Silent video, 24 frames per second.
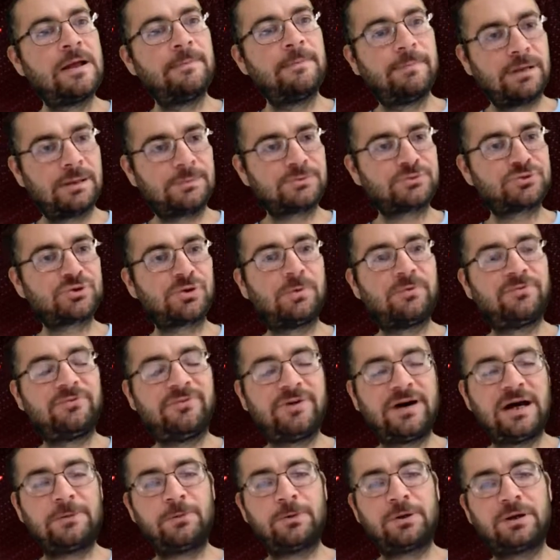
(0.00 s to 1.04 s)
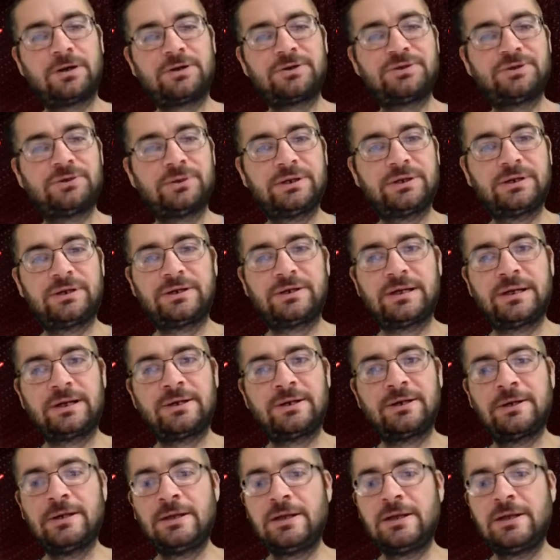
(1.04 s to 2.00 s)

But I'm sure we'll find one or two here and there.